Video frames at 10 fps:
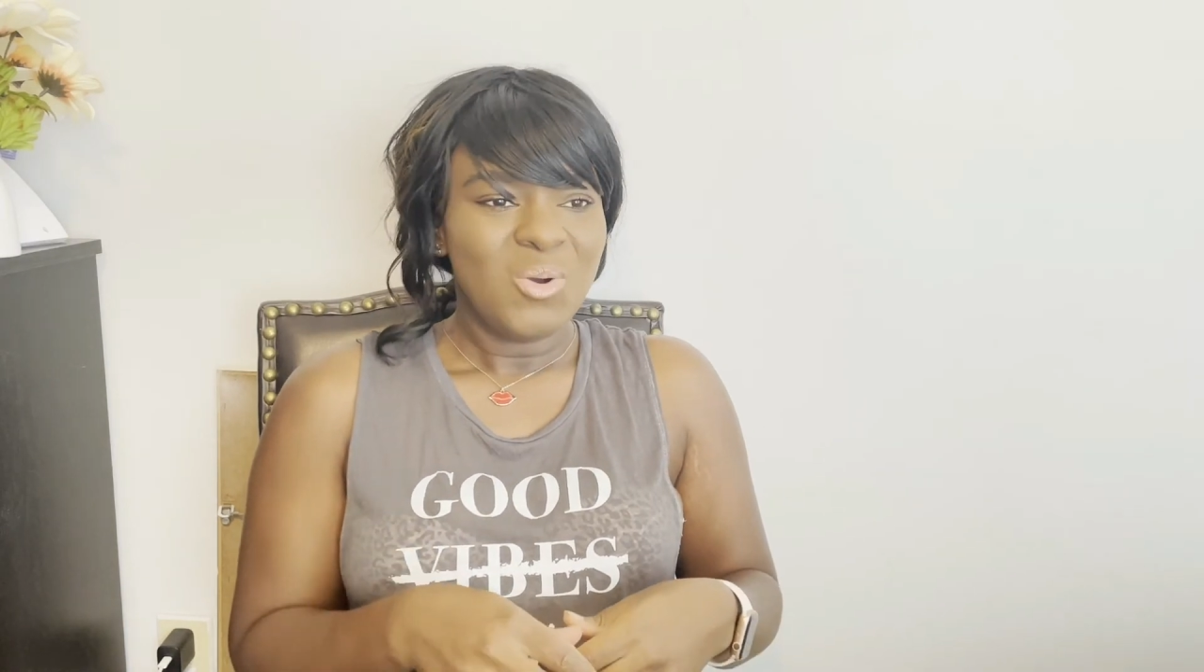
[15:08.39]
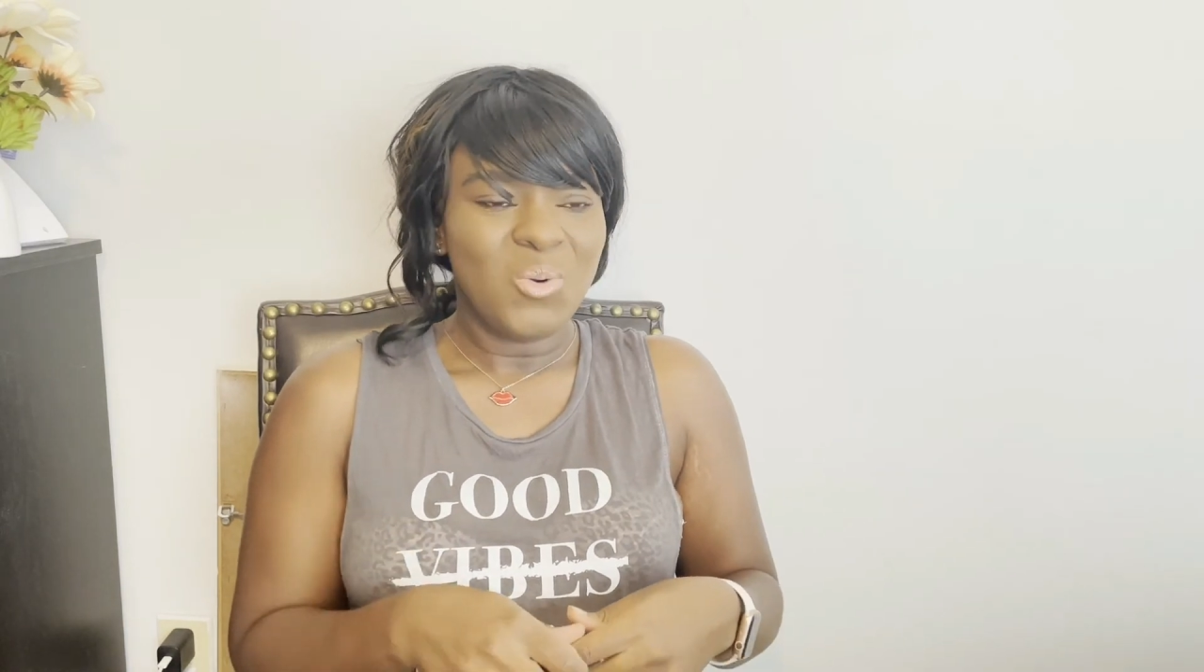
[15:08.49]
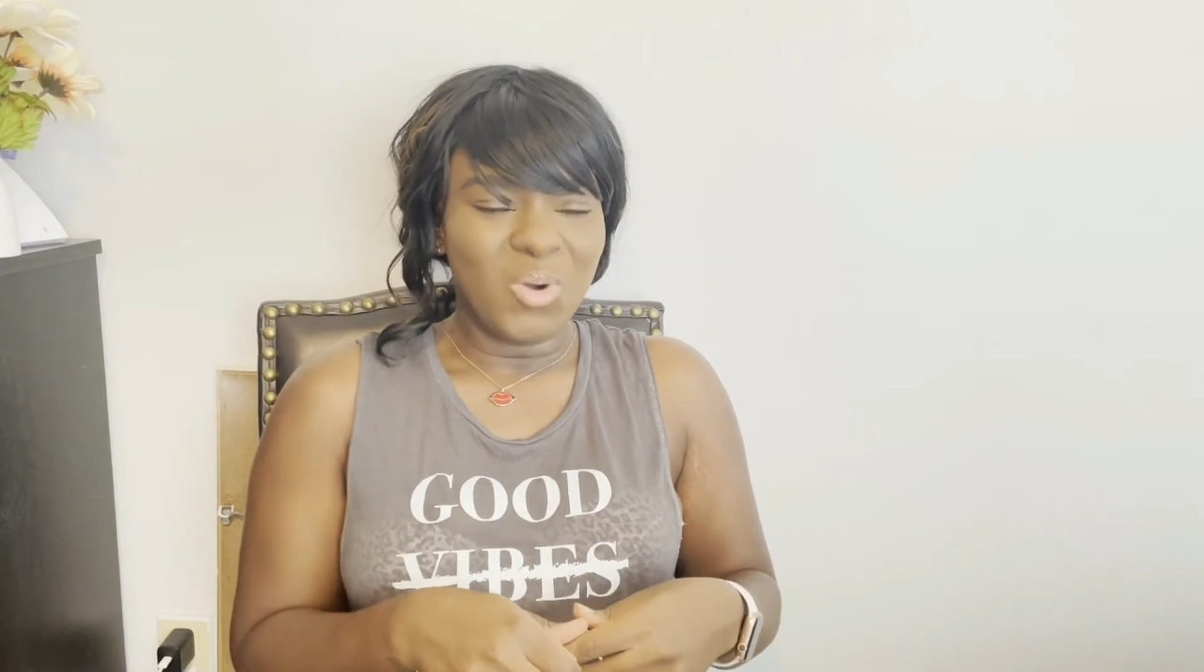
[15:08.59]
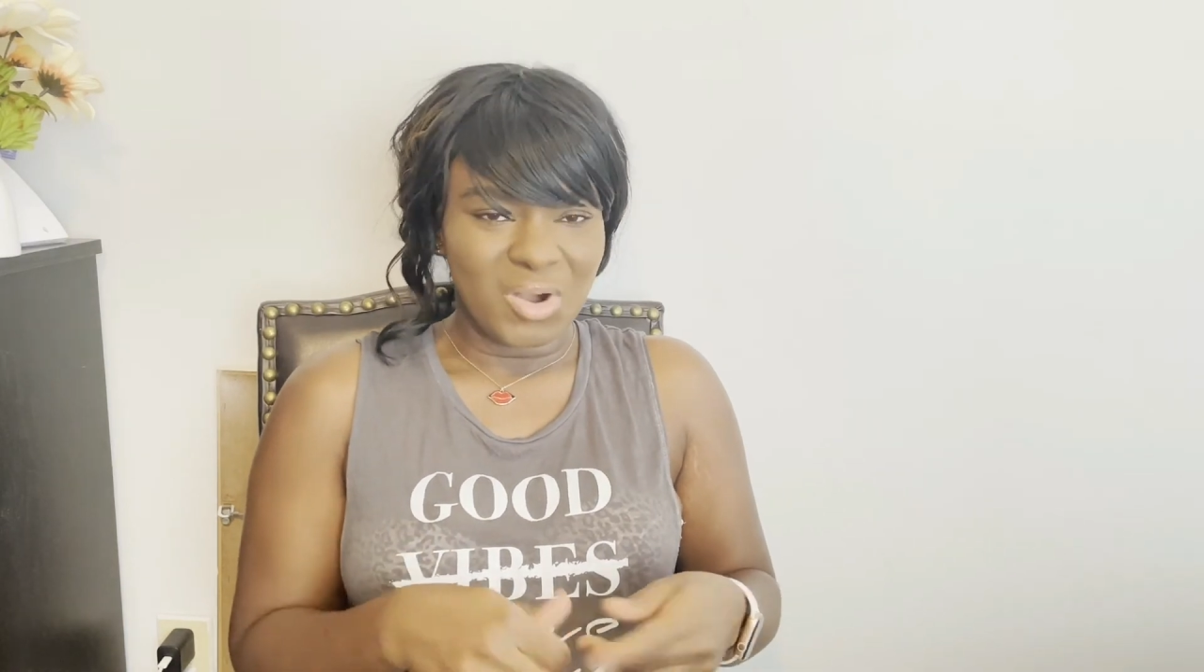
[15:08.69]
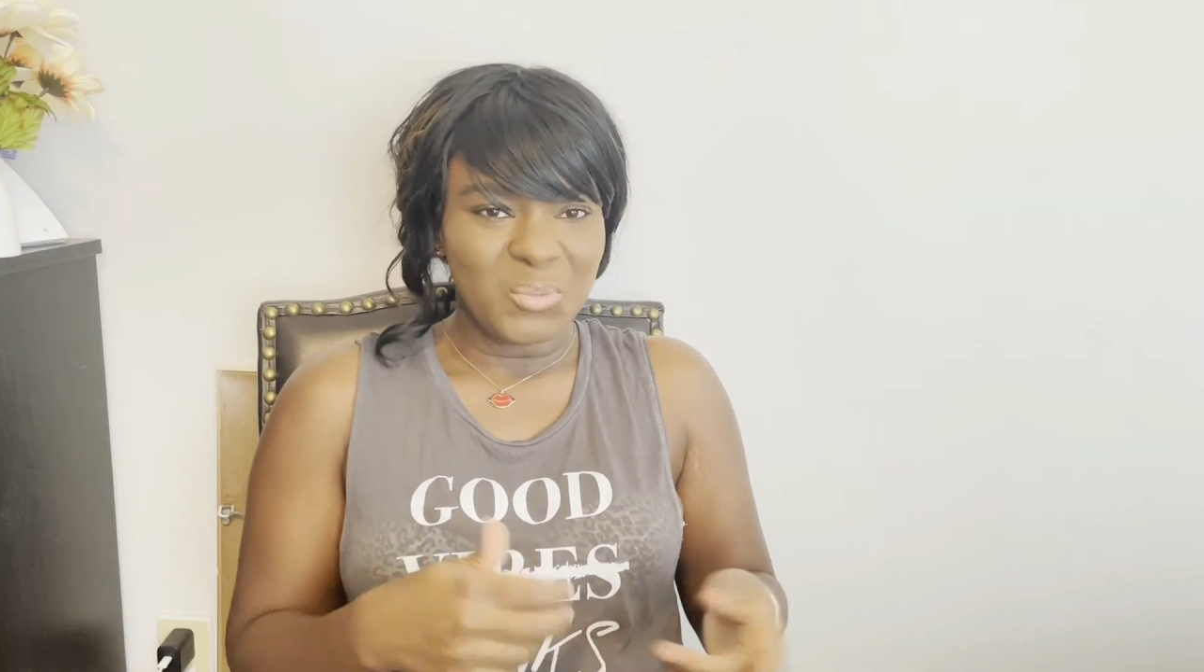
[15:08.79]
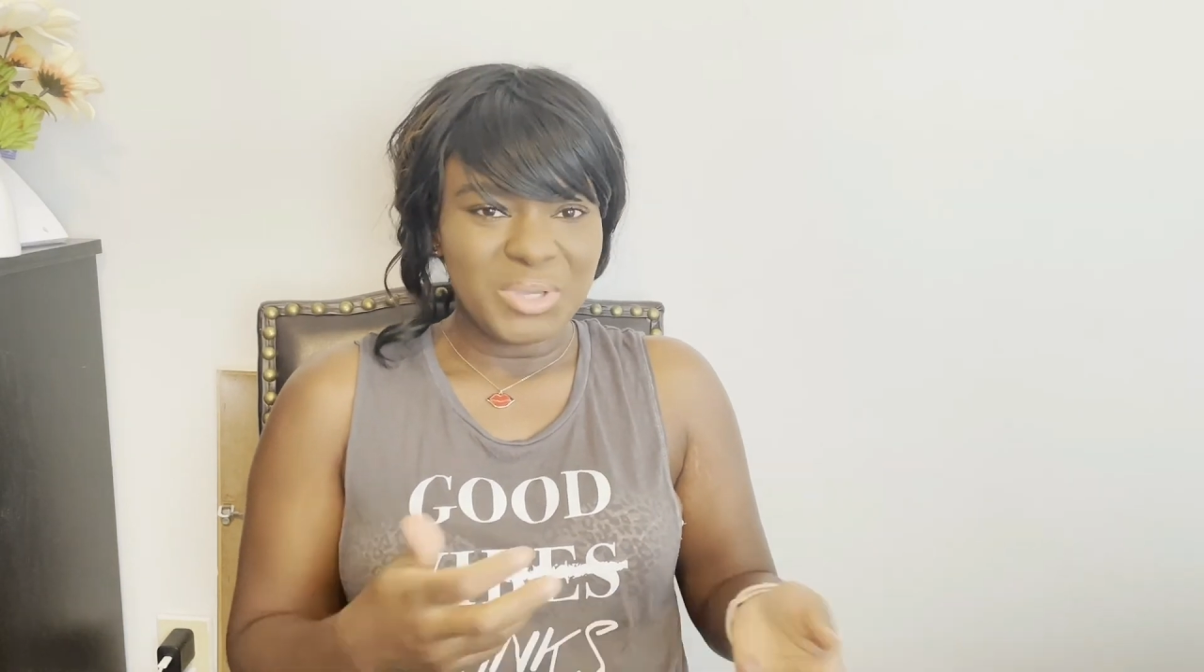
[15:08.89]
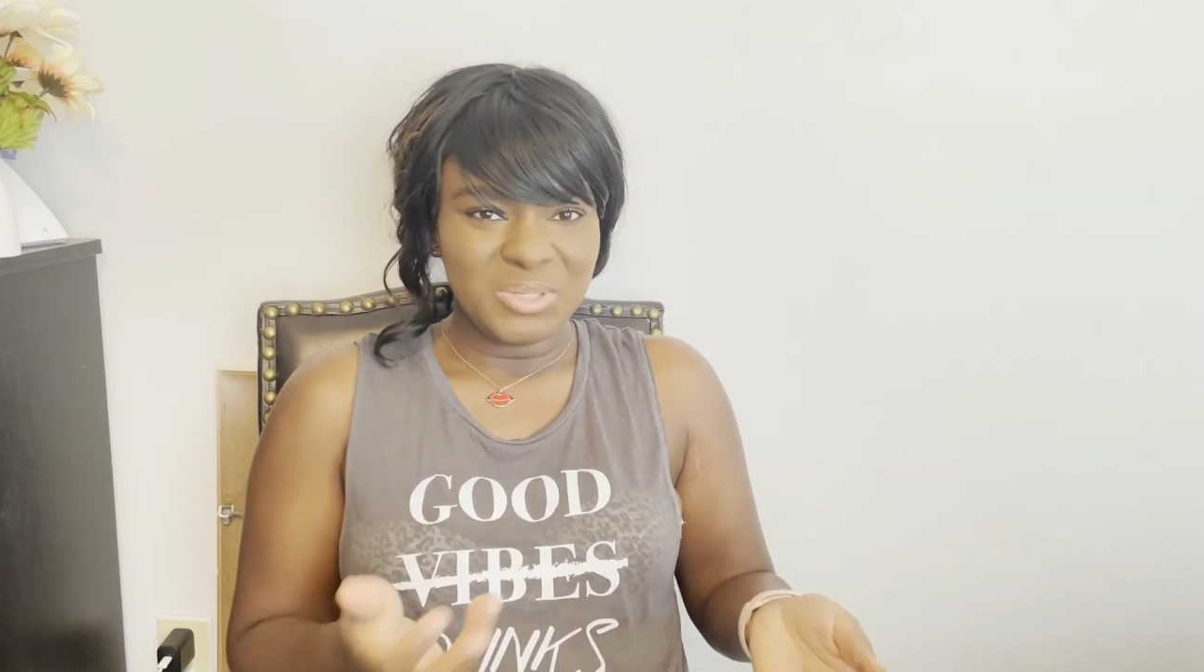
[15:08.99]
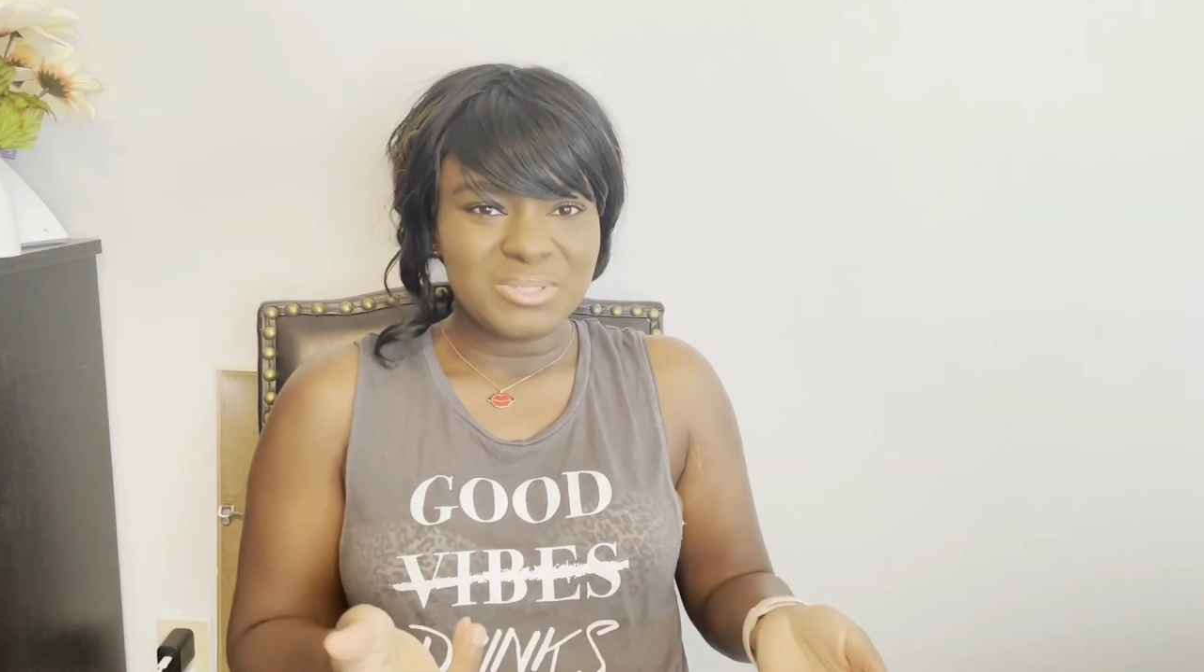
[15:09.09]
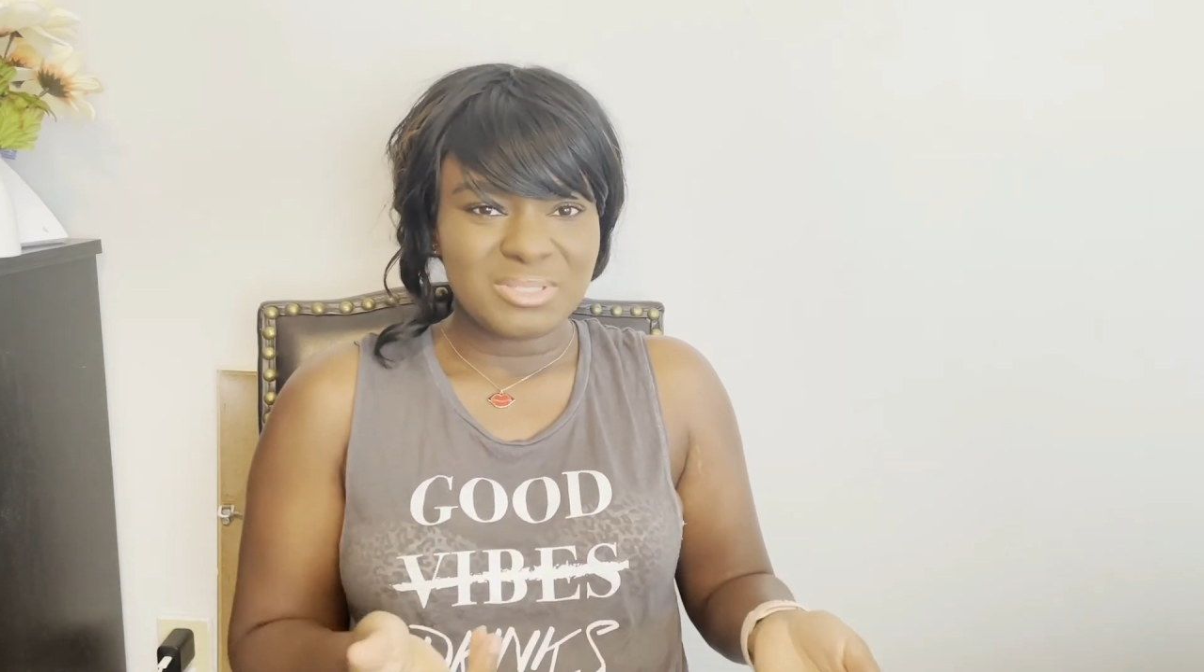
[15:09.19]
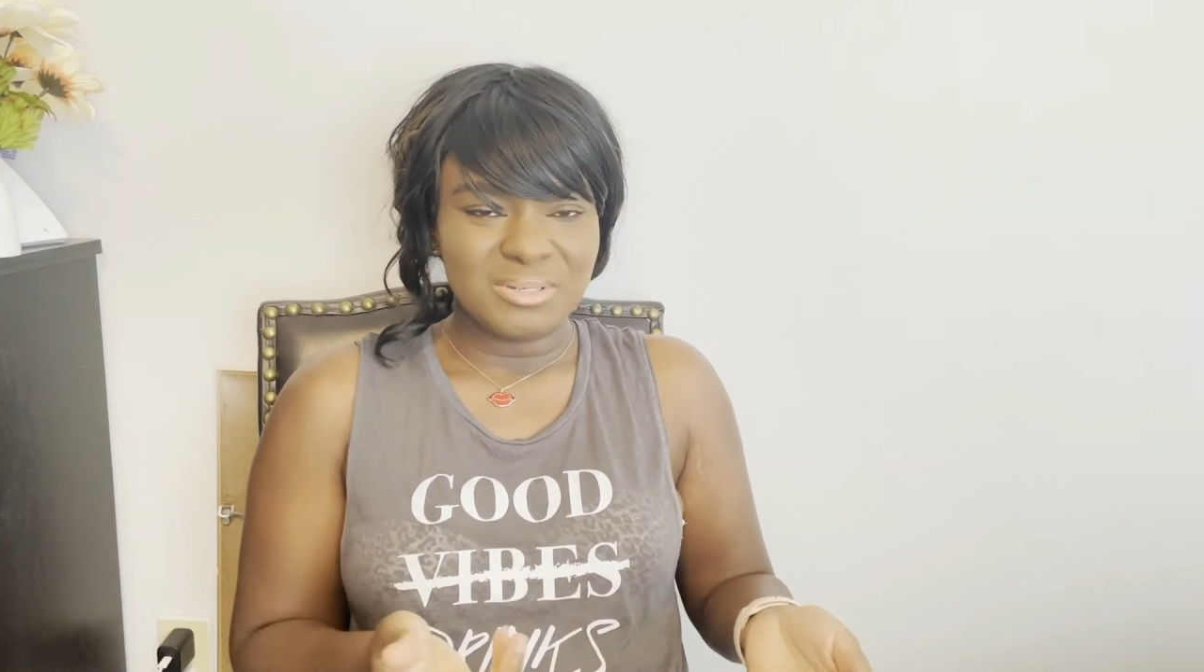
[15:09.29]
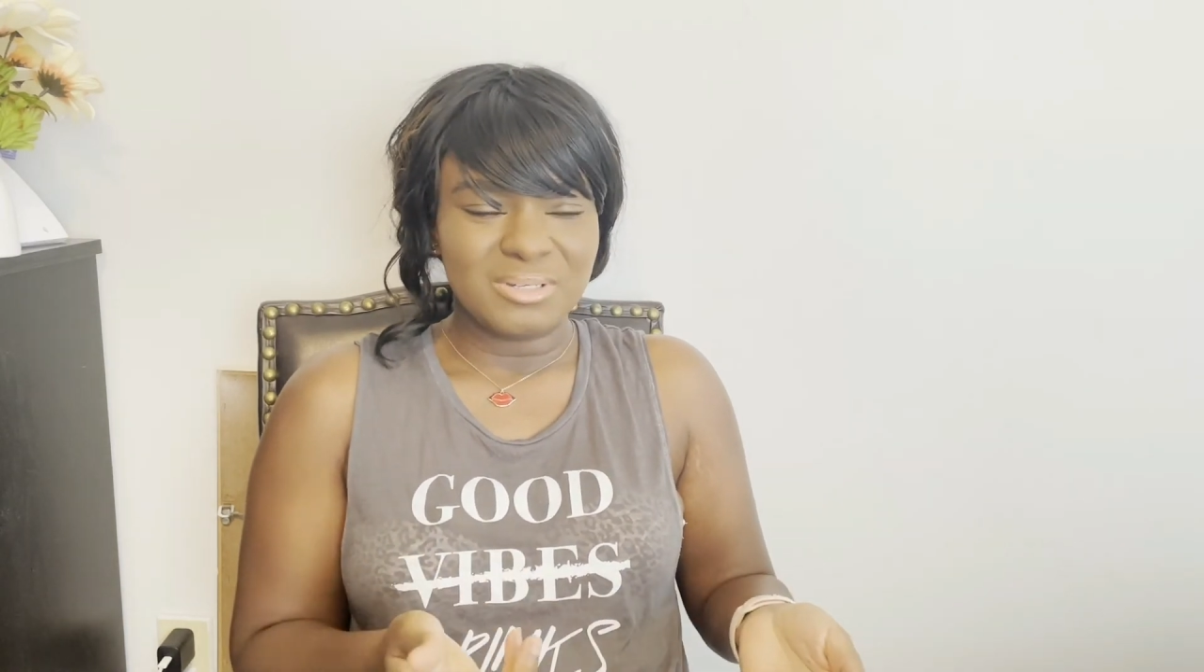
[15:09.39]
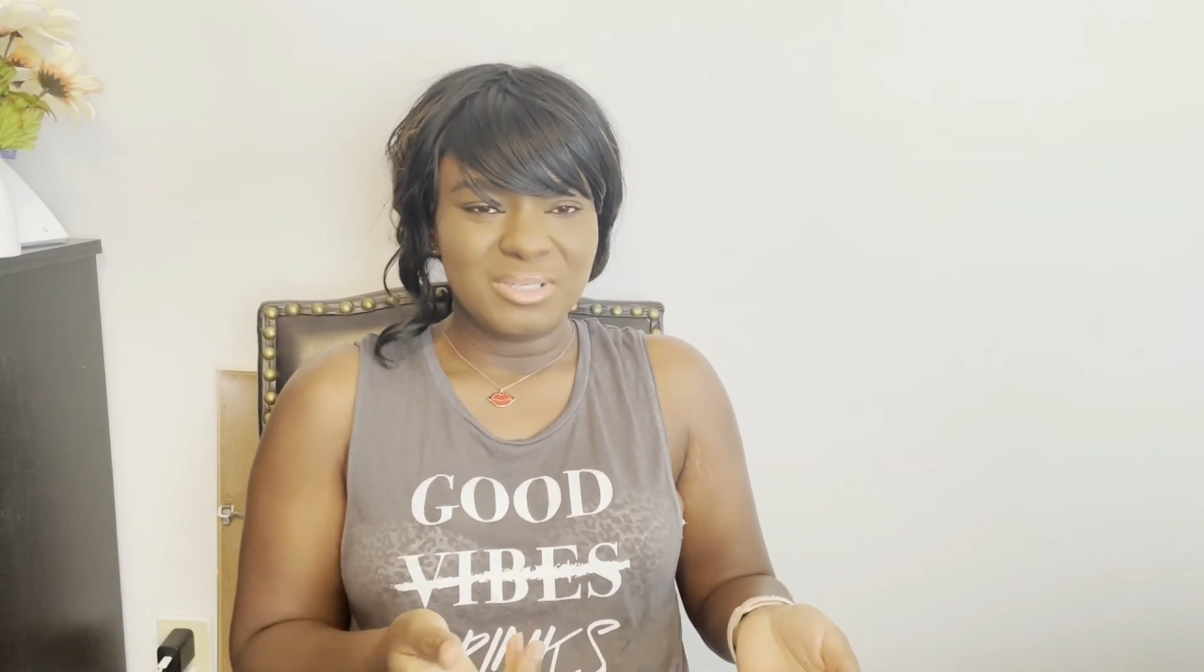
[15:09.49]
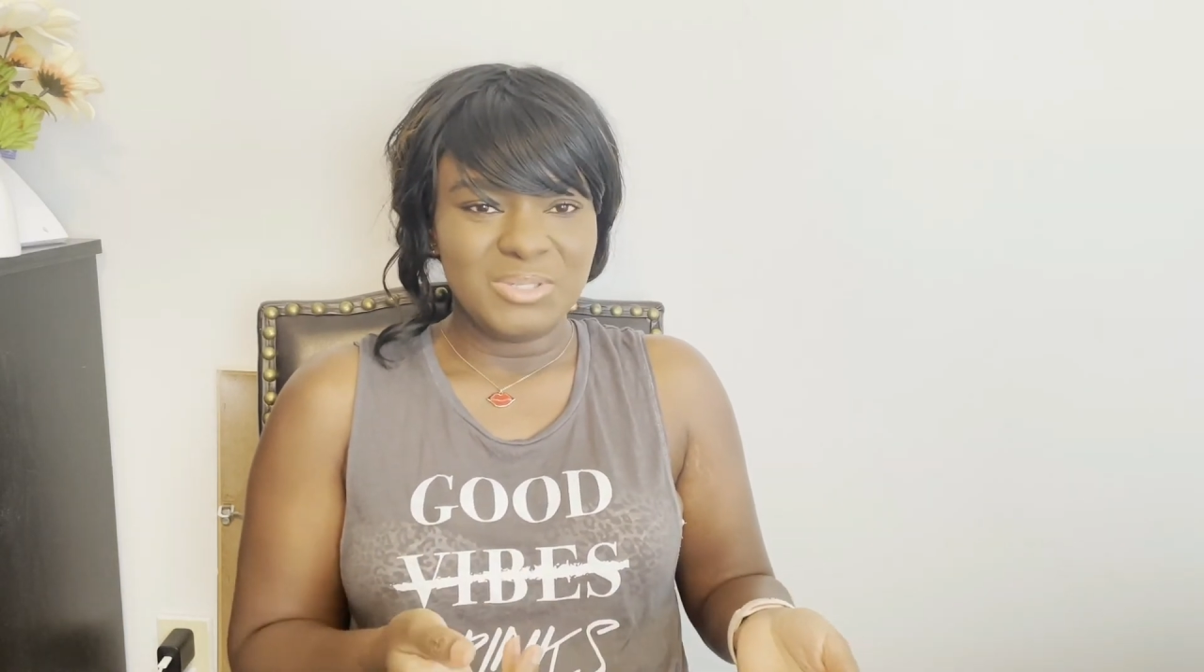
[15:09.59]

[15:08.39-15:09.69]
or we used to